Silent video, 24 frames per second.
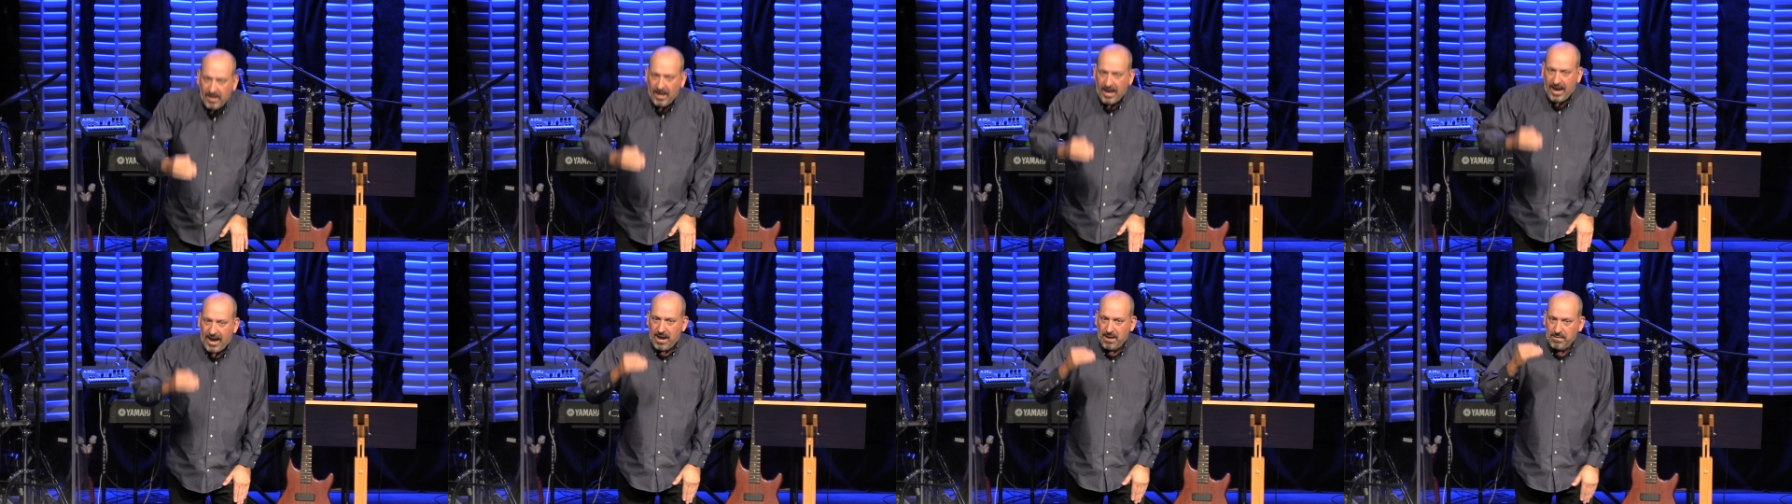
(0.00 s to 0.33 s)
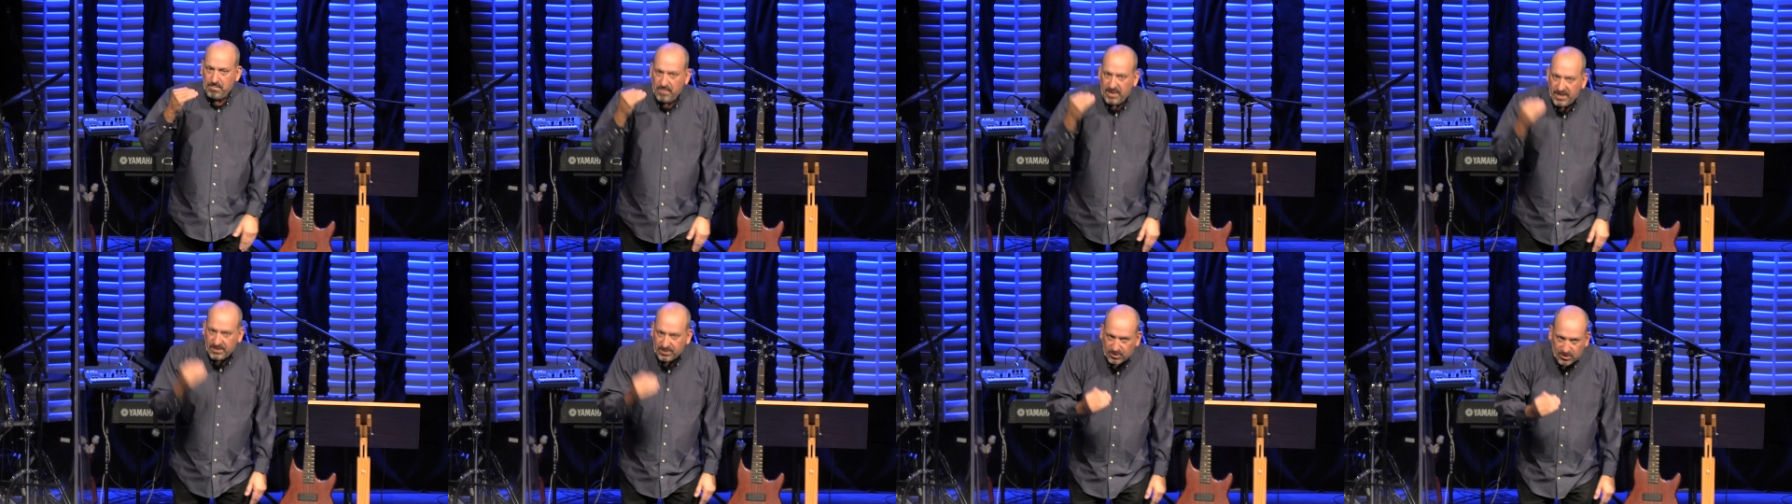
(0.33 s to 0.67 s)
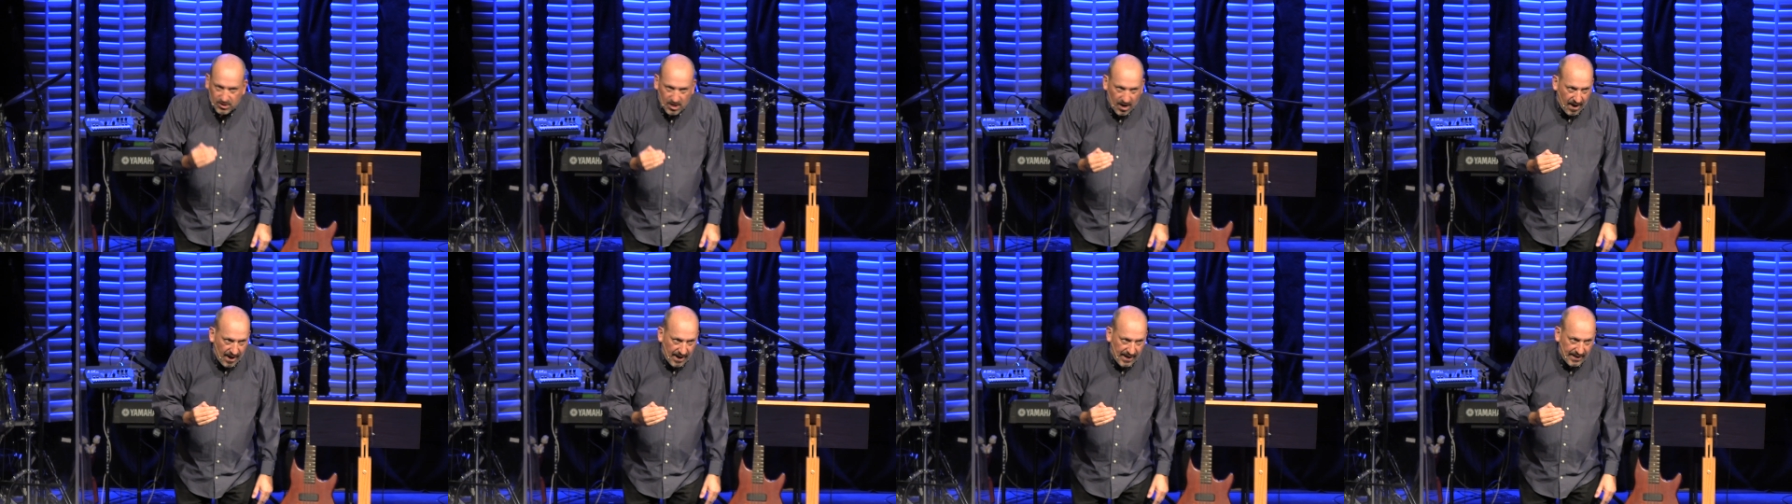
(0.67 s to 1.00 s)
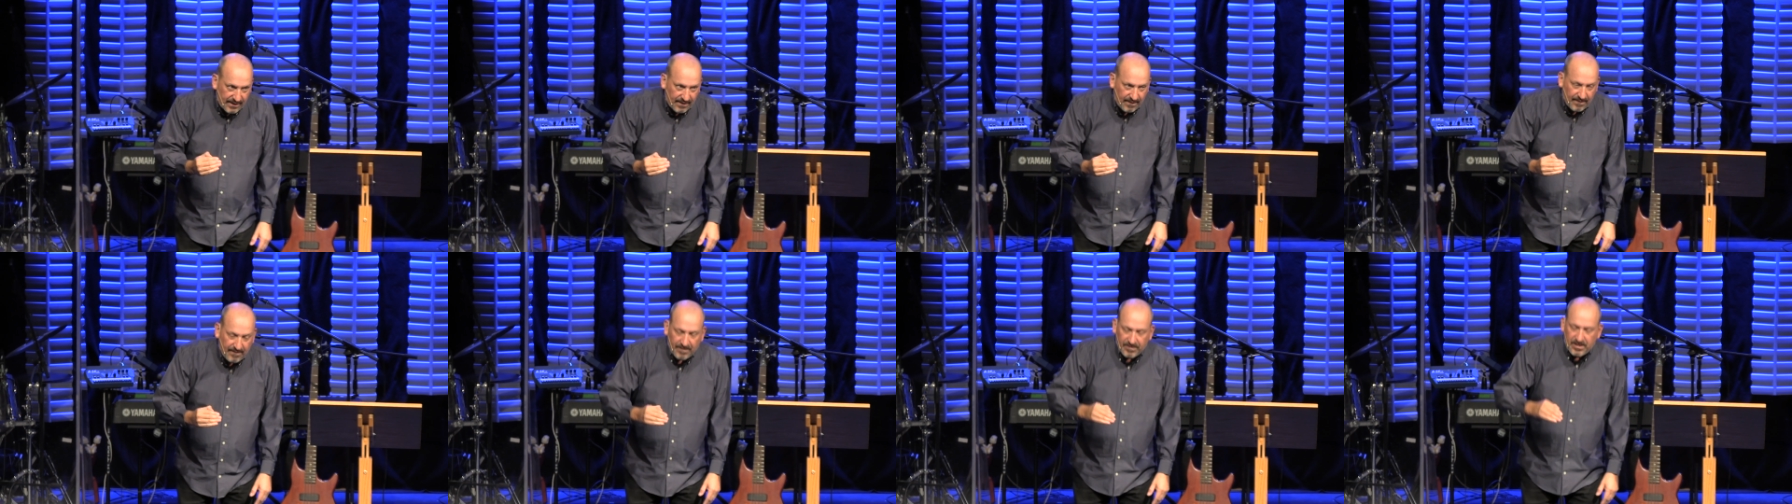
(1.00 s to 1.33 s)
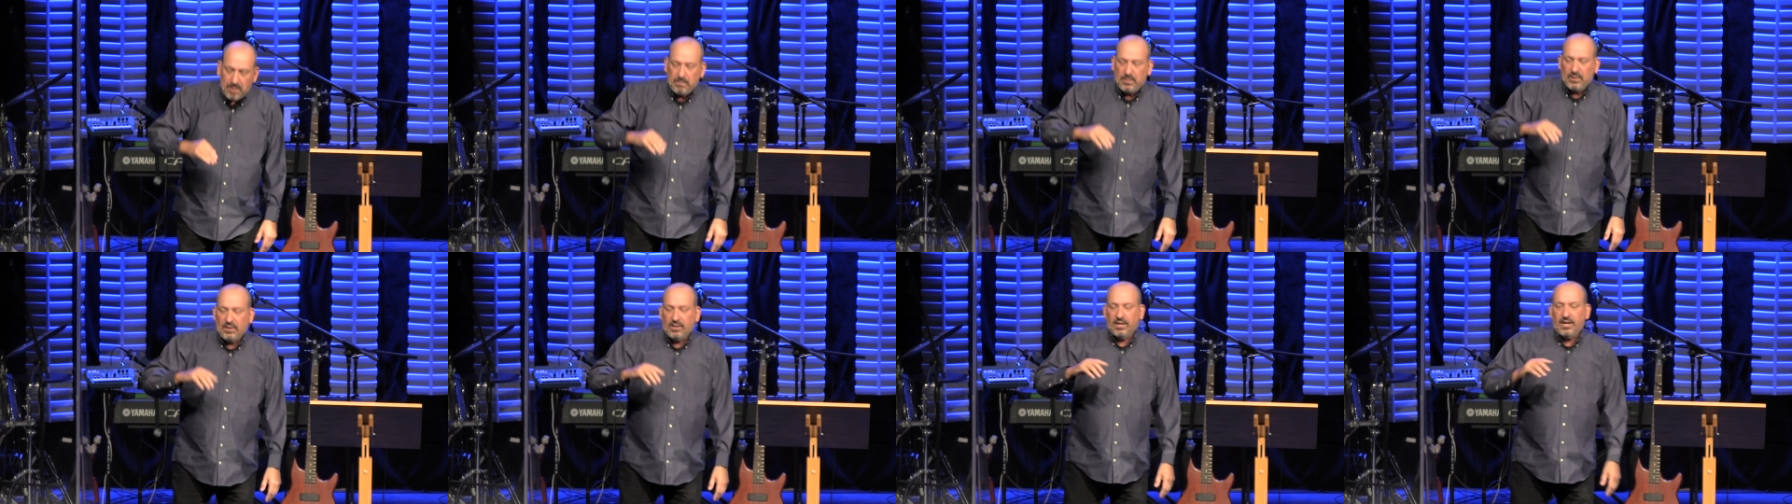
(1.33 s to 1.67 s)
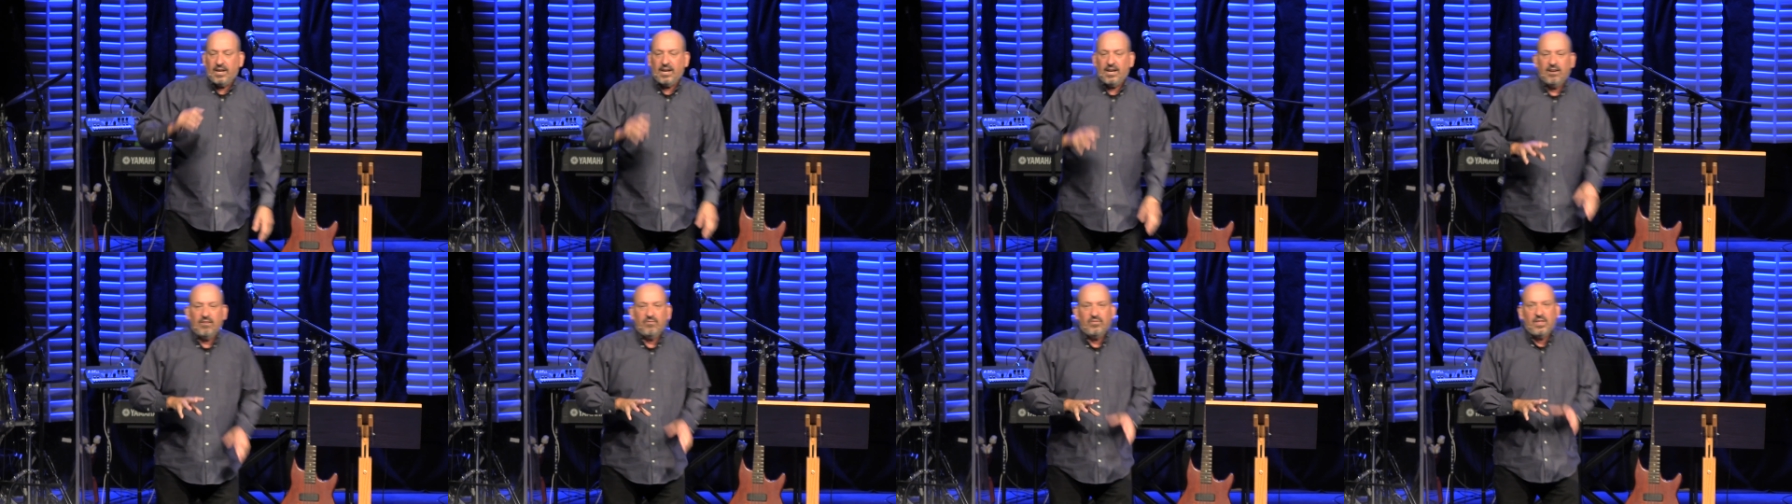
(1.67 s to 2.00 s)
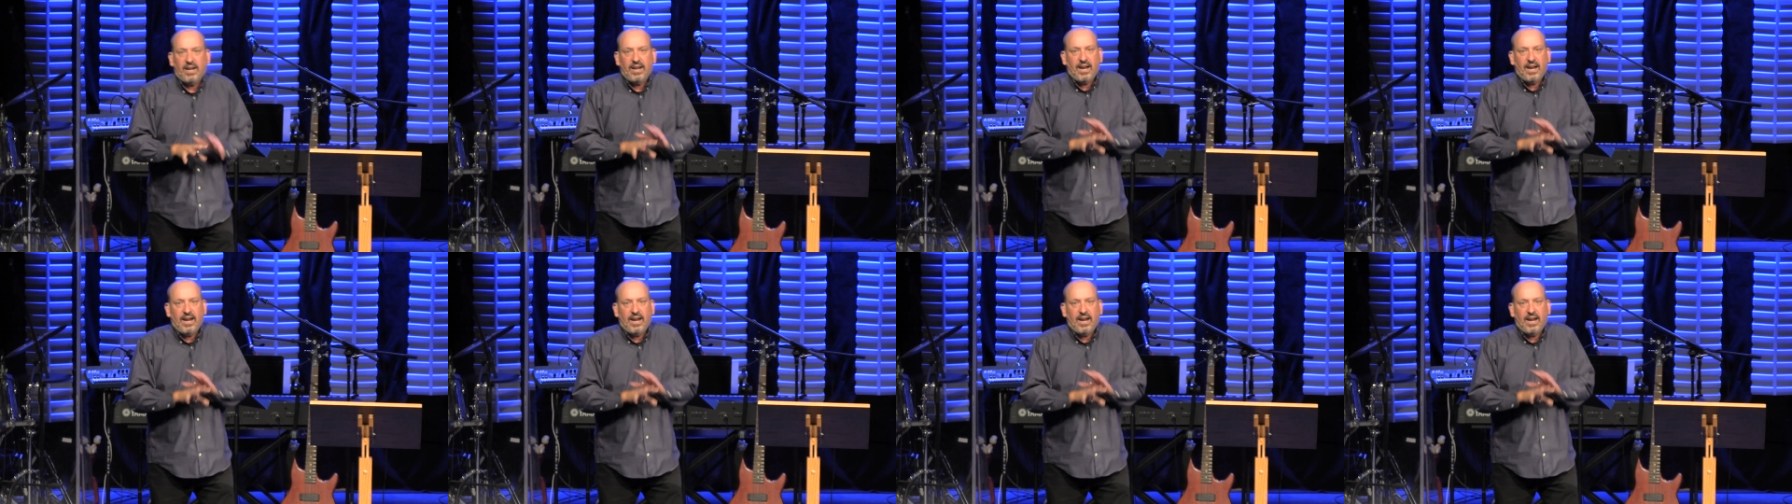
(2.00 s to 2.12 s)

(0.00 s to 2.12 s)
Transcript: and mistaught that believe that